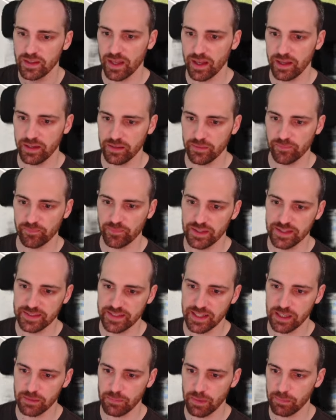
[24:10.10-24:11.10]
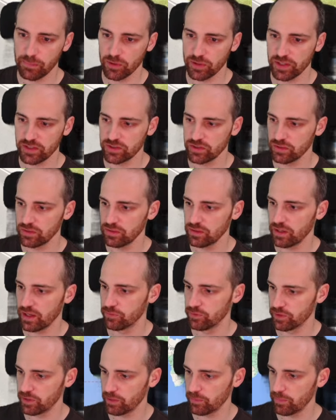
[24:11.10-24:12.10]
And this select map location, if
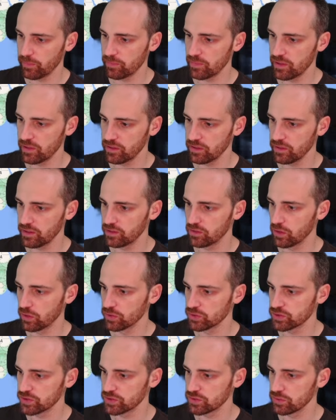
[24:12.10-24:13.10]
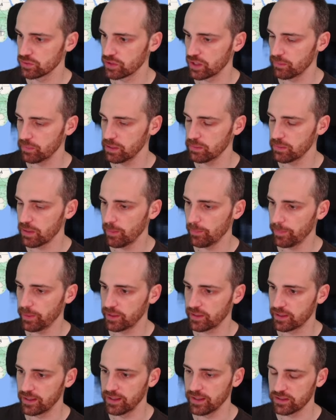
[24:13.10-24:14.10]
we remember, it goes to the minimap,
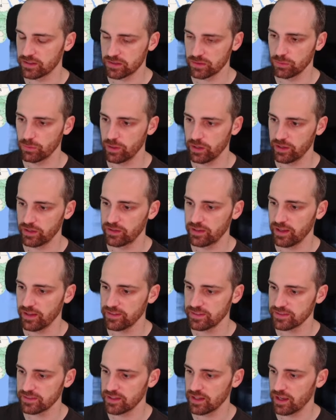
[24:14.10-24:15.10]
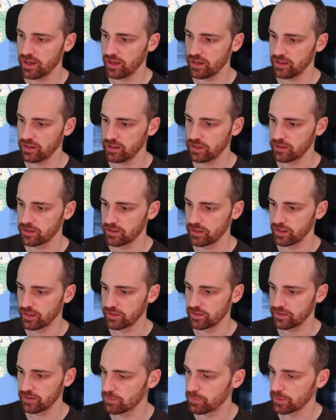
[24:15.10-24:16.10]
it clicks where it guessed, and it
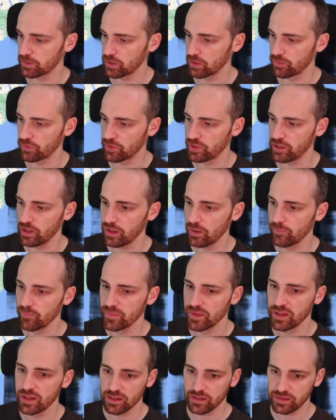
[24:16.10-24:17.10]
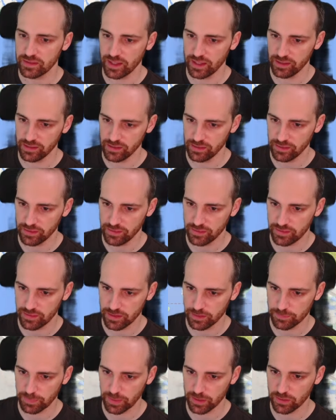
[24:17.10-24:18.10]
clicks this button of here. Then
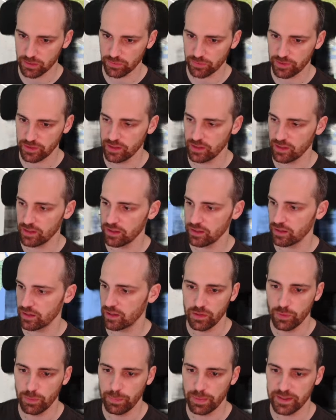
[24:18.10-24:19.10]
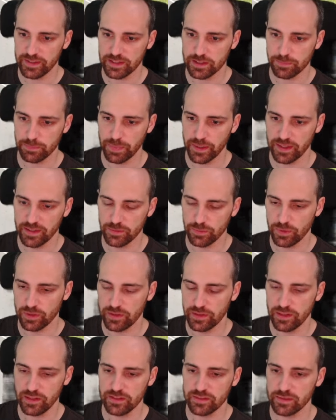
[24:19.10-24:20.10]
this part of here, if we press space
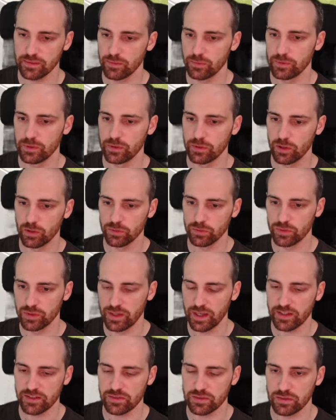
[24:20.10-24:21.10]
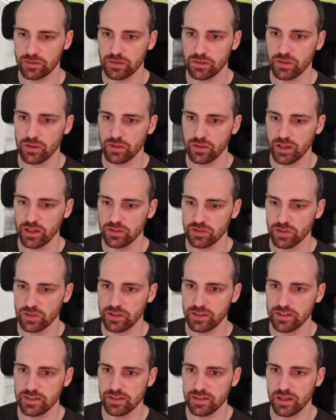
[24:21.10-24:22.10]
with this, we go to the next turn. Okay, so
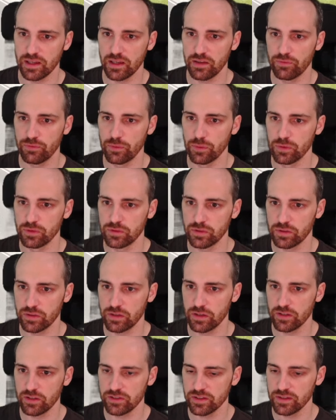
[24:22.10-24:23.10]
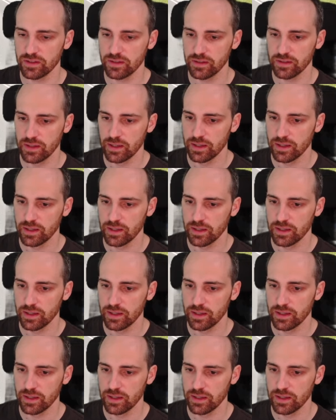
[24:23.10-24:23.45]
this is the full turn logic.